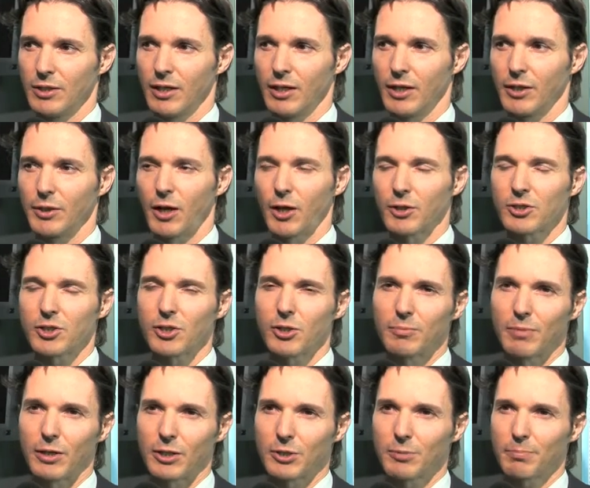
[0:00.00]
Not so
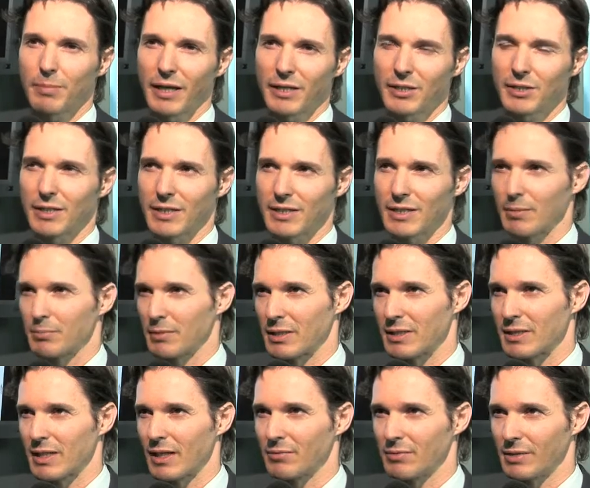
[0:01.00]
much patient
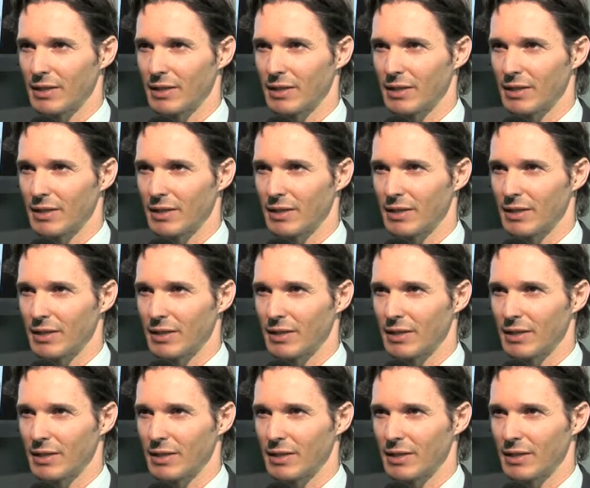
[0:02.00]
acceptance level,